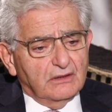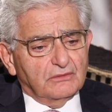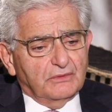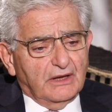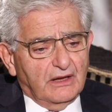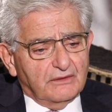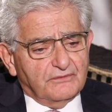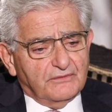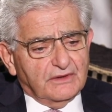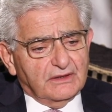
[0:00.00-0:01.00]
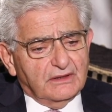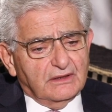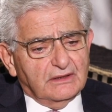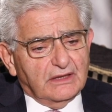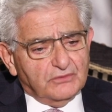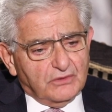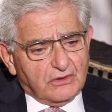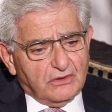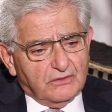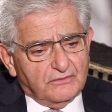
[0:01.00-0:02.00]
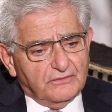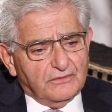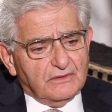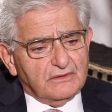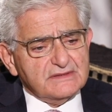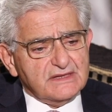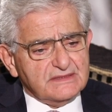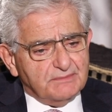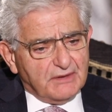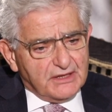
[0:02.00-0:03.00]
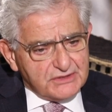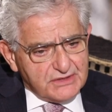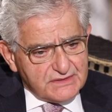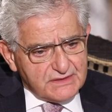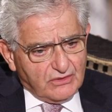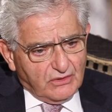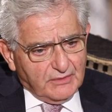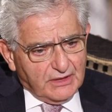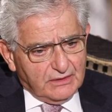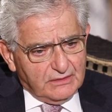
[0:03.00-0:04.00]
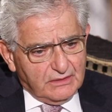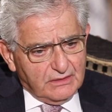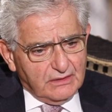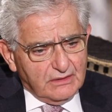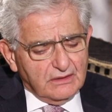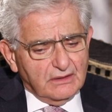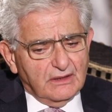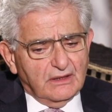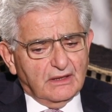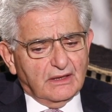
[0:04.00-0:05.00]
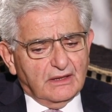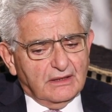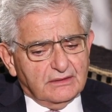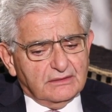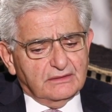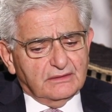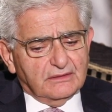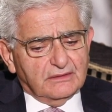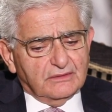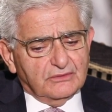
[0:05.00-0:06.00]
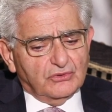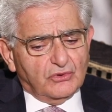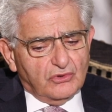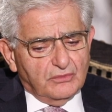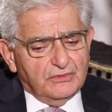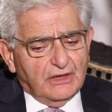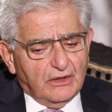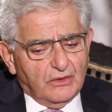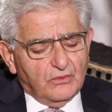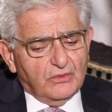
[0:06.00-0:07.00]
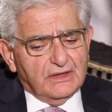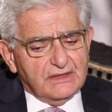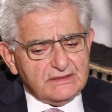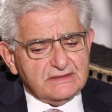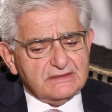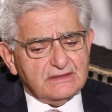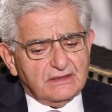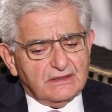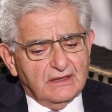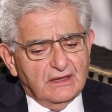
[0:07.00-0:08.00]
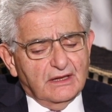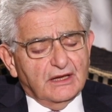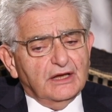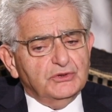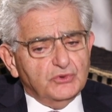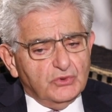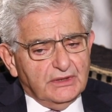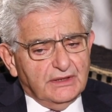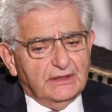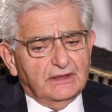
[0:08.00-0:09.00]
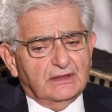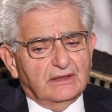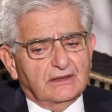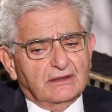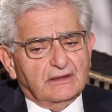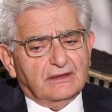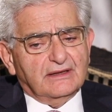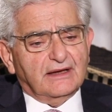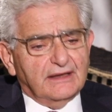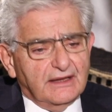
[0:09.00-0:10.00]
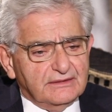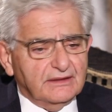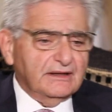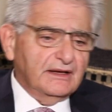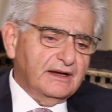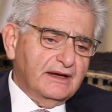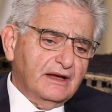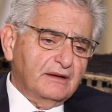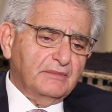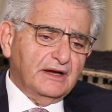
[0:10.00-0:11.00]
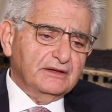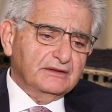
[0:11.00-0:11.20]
We have a network of six branches in Oman, and Dukum now is a newly created area by